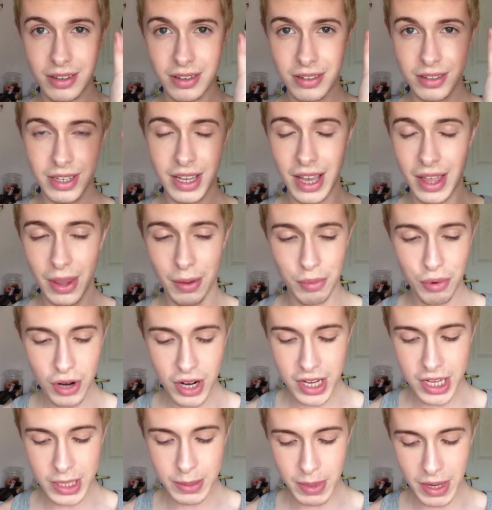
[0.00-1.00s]
So yeah, they're
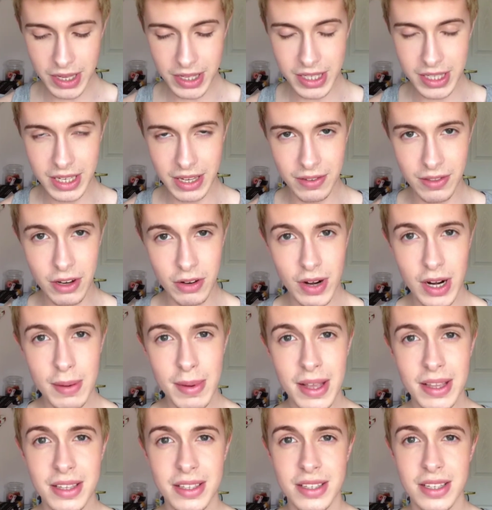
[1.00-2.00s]
pretty expensive. They're around
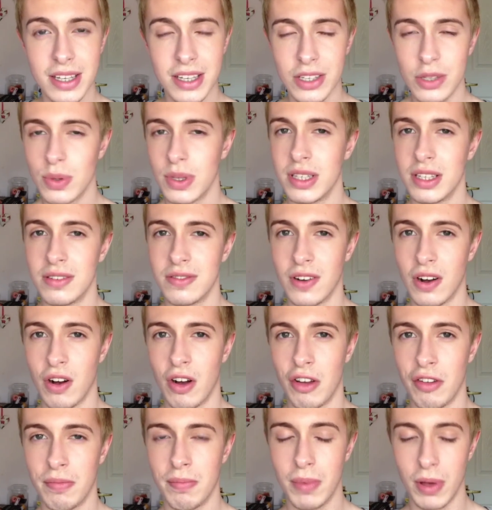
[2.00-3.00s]
about
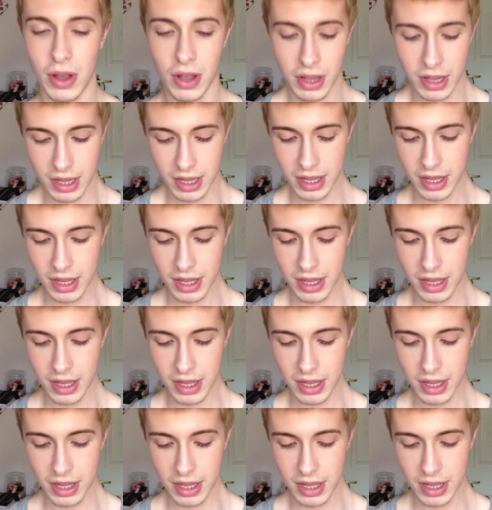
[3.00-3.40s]
£6.25, but